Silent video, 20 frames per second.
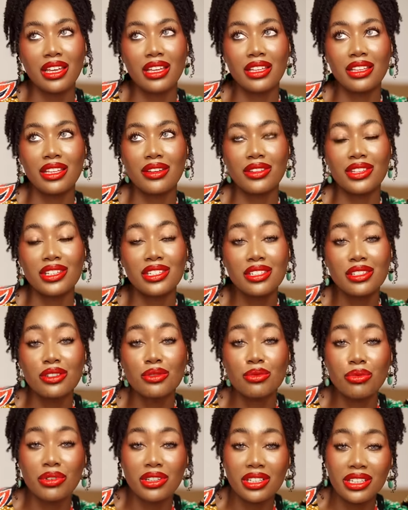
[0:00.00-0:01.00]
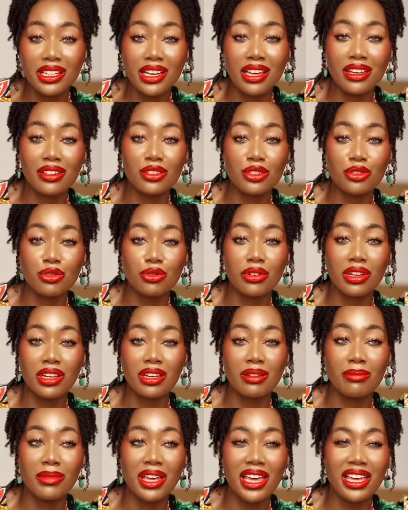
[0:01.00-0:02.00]
Now, this is really
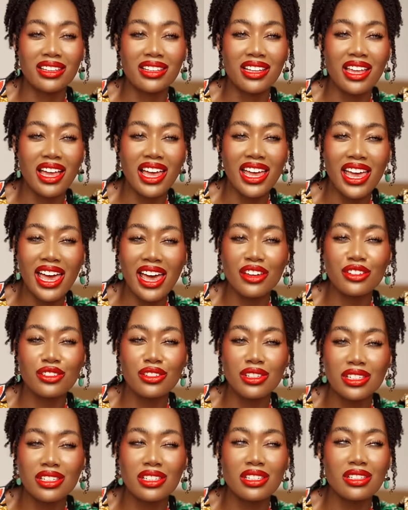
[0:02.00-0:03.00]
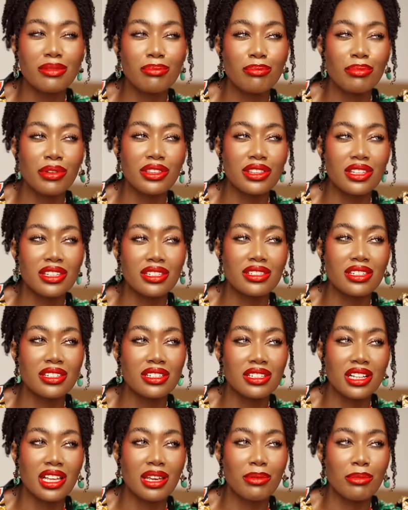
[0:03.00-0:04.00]
extreme, and I actually should have put this
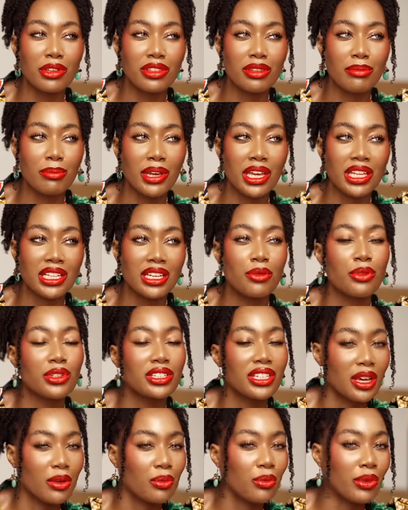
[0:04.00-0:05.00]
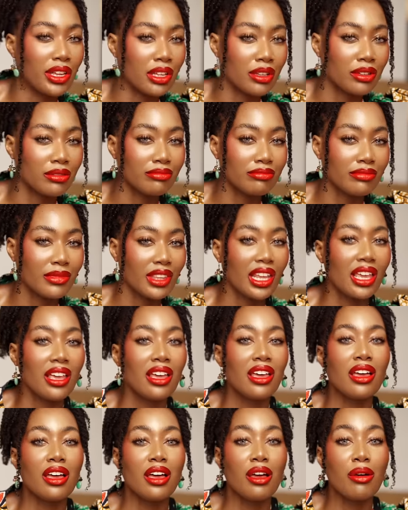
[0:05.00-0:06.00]
disclaimer at the beginning, which I will.
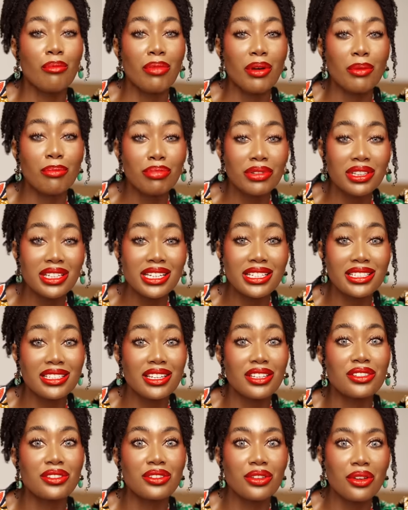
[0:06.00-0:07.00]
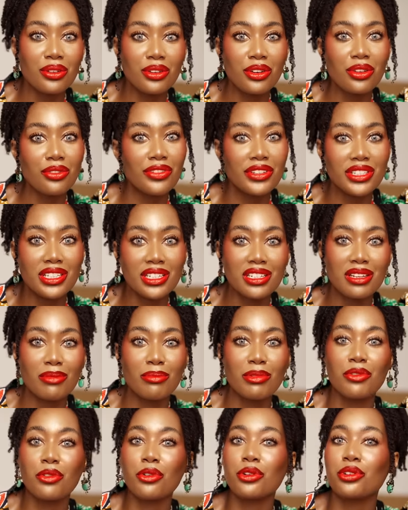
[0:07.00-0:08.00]
But please consult your physician
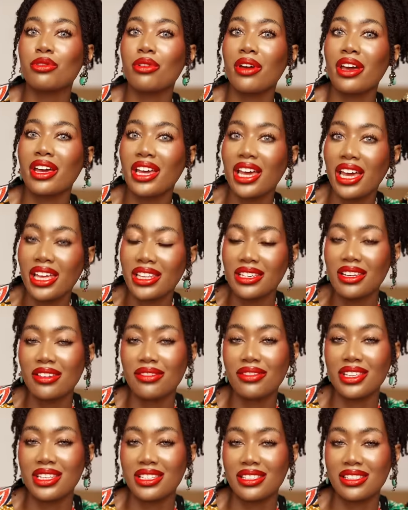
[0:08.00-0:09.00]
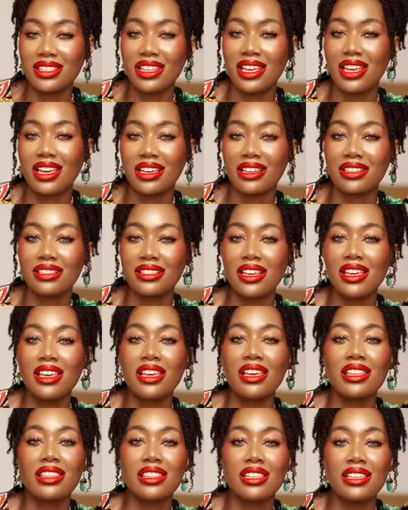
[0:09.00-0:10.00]
before trying any of these things.
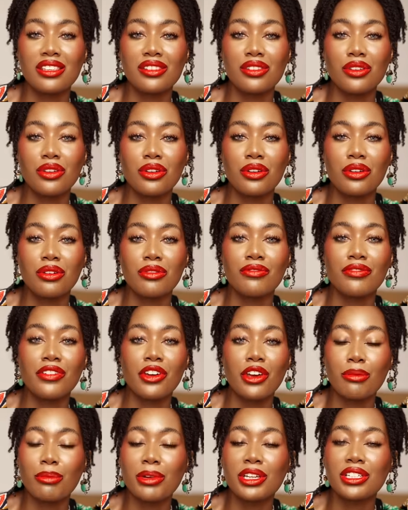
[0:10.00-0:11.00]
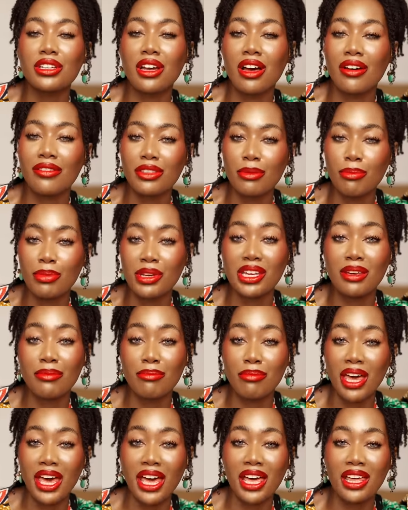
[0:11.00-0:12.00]
These are very much off the beaten
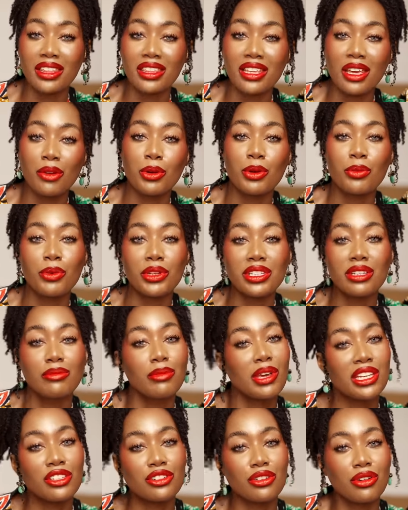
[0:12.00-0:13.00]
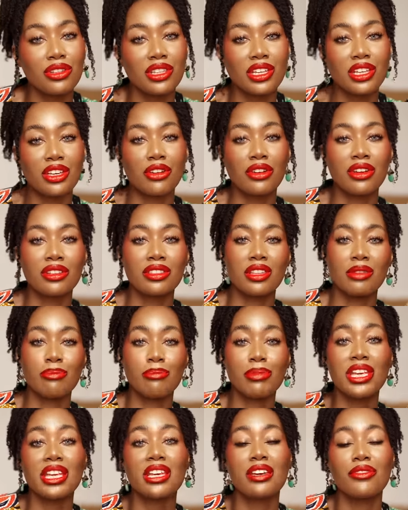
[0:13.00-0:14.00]
path, and we want to make sure that you're in the
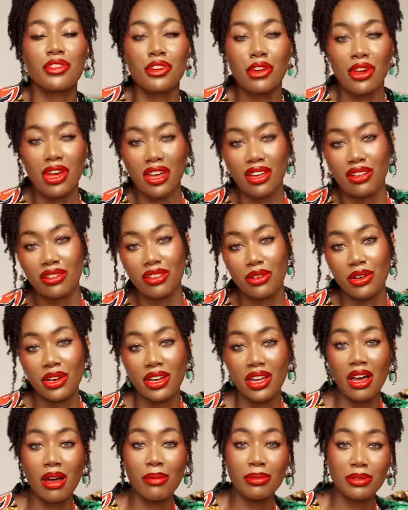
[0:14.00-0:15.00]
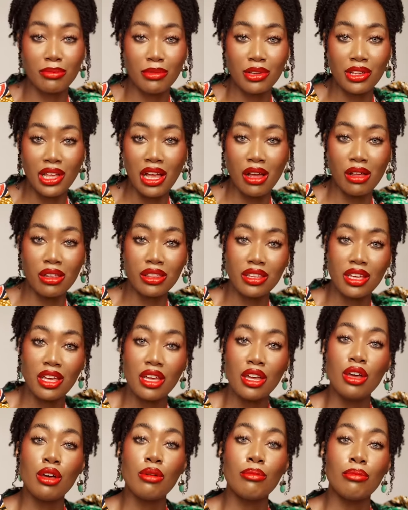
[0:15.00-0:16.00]
peak of your health, you're at optimal health
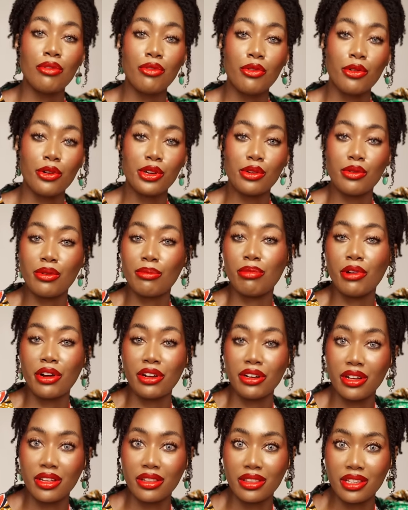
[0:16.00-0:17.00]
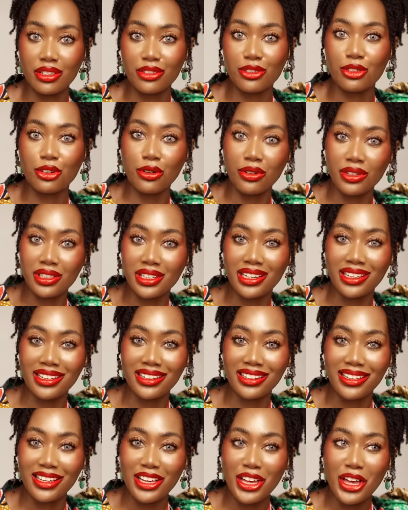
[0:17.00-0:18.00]
before you embark on this journey
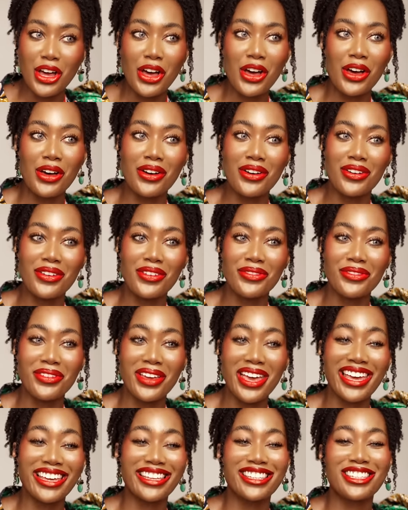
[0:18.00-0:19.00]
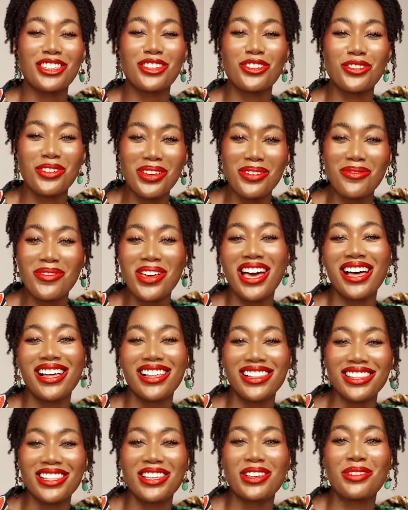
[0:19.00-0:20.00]
of extreme
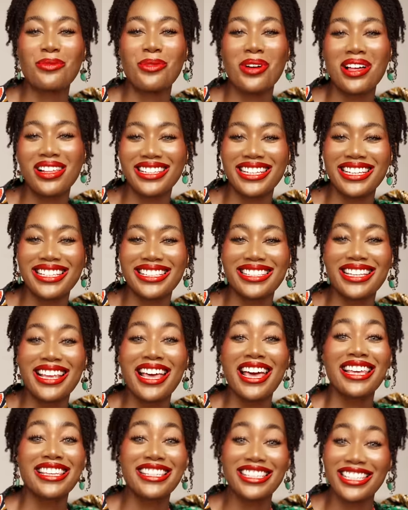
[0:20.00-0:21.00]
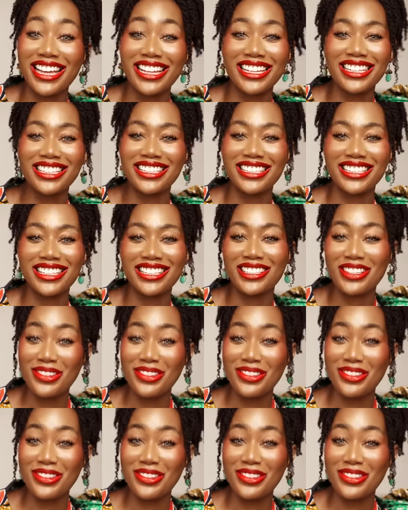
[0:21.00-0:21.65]
health and wellness challenges.